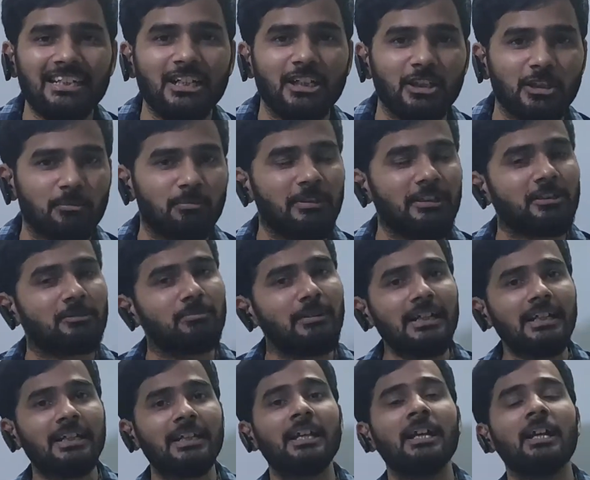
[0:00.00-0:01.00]
the
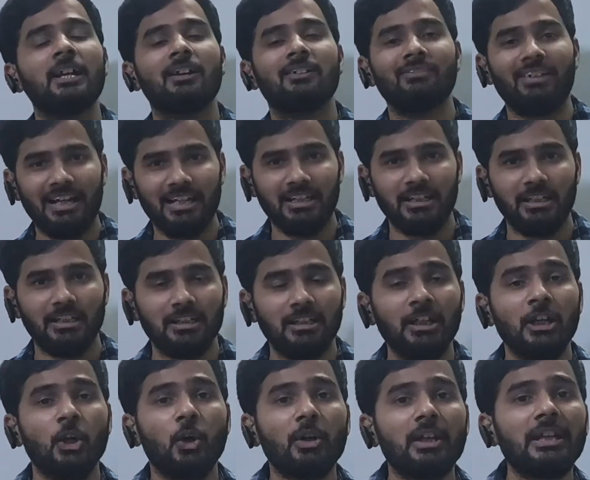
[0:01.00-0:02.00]
displacement vector.
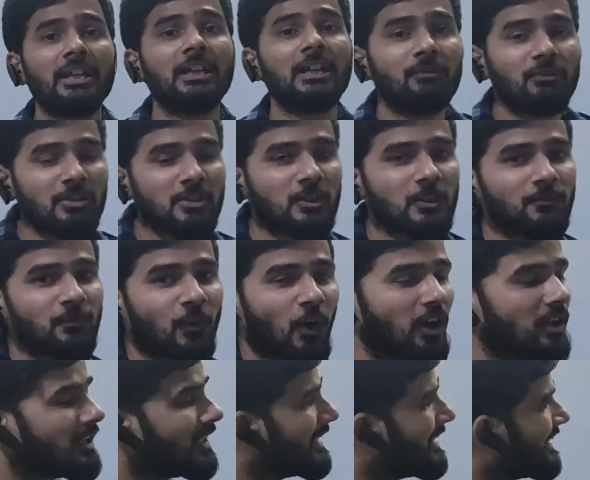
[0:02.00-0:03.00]
Okay, first of
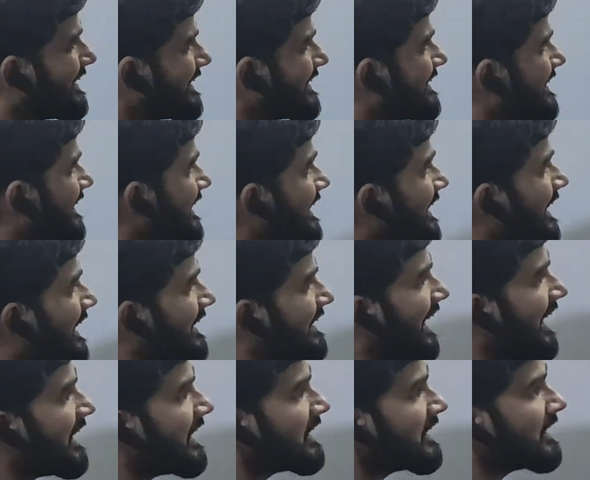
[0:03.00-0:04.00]
all let us see
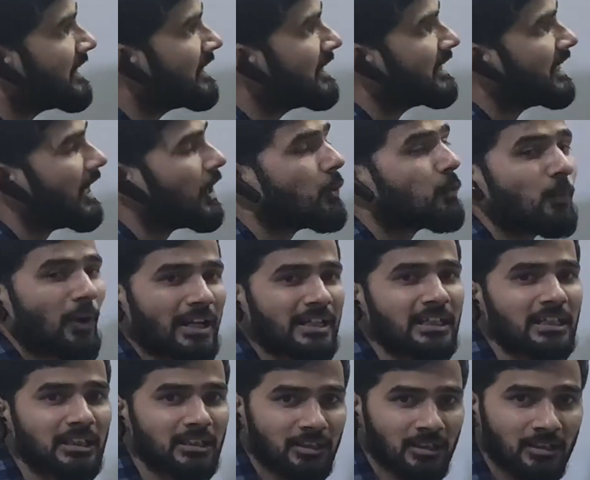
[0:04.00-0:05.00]
that a
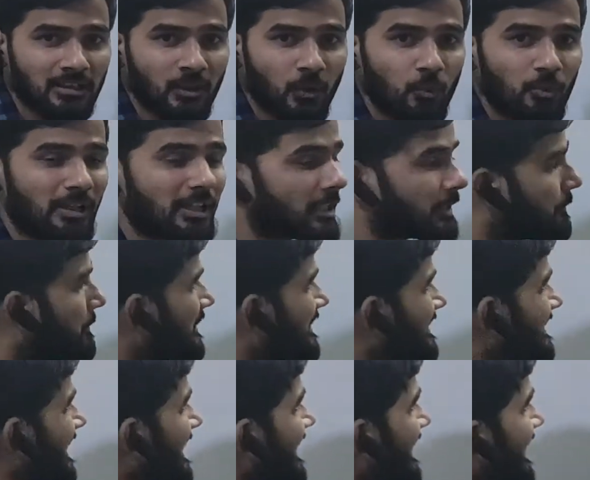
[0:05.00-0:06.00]
vector, we are
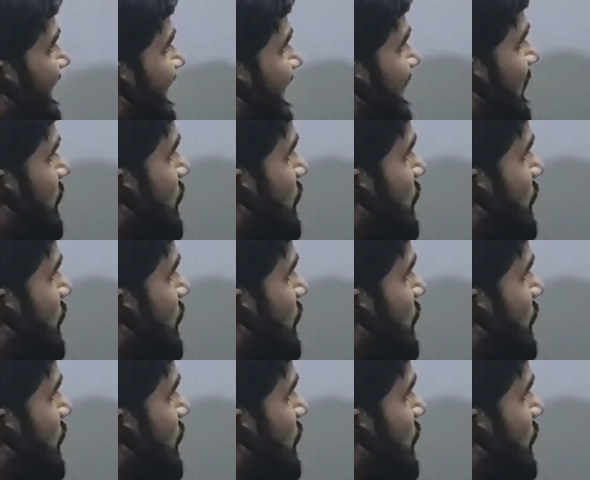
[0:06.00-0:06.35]
representing it